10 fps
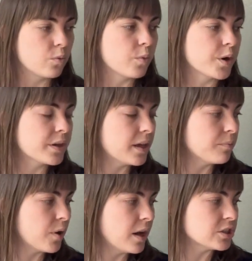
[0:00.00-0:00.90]
work and
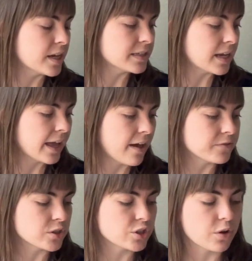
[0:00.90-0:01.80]
project I have
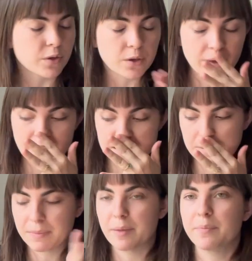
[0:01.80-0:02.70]
to show you is
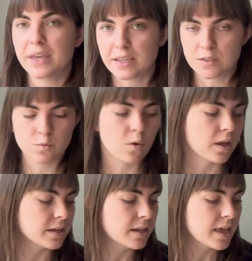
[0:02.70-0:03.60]
my biggest
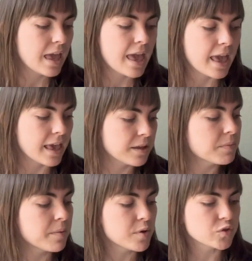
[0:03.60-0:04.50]
one and
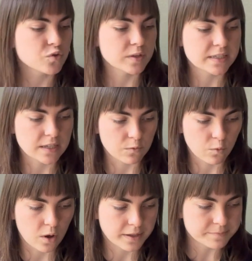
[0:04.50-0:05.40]
my most recent
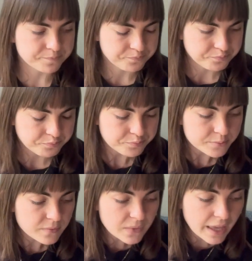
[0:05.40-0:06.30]
one.
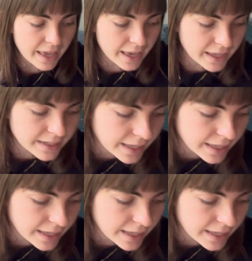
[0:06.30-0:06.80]
And